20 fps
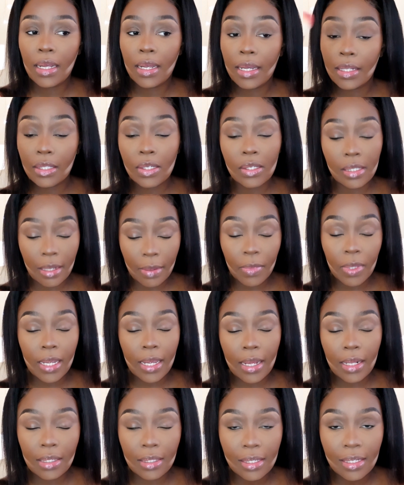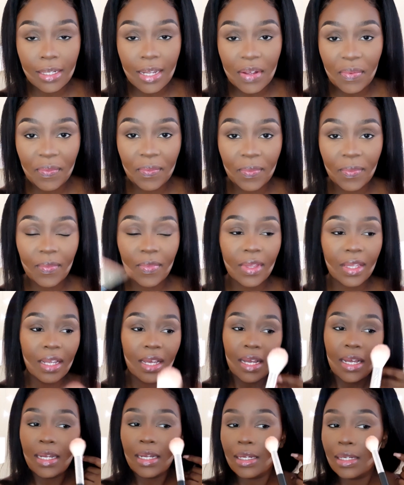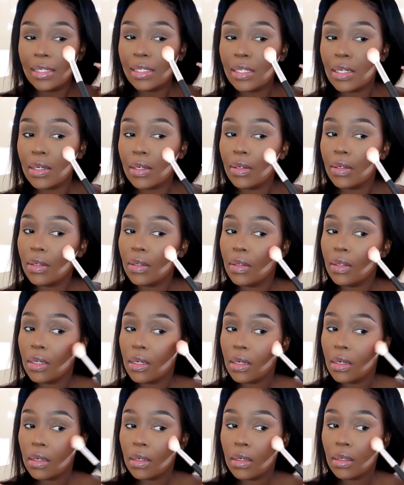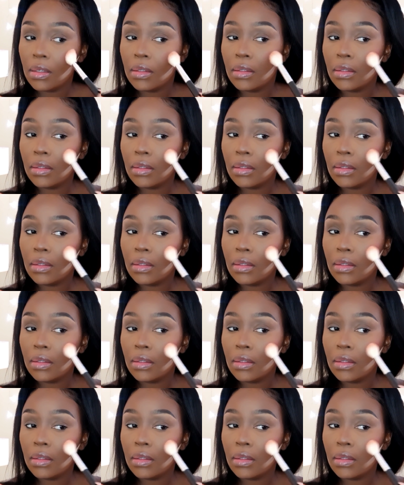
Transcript: into something else. So yeah.